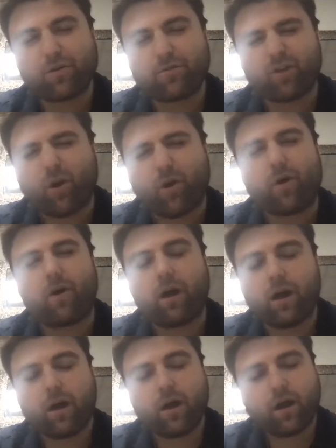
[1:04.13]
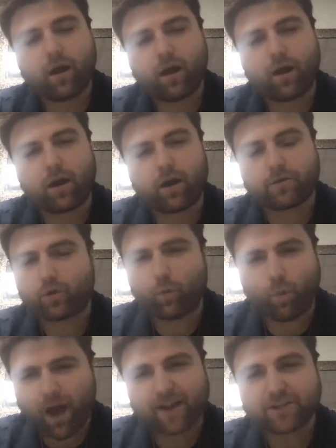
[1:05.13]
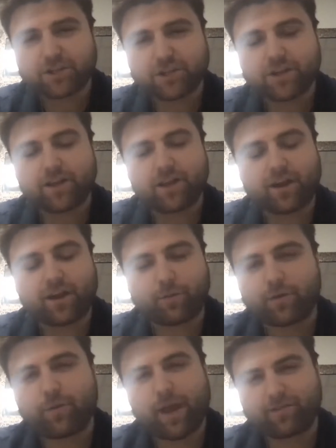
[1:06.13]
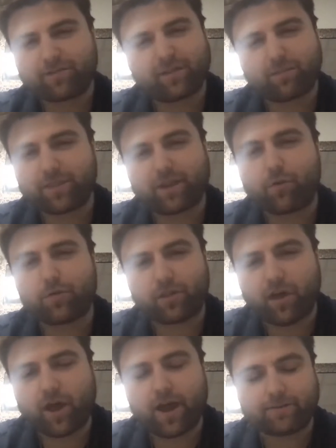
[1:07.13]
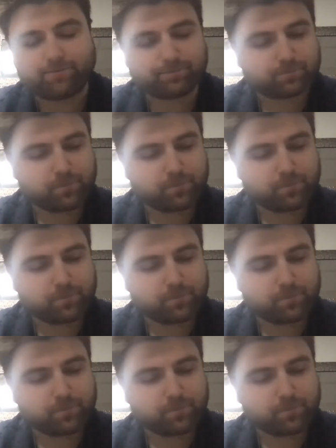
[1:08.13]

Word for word: overall uh, to watch uh, when you have something on the line.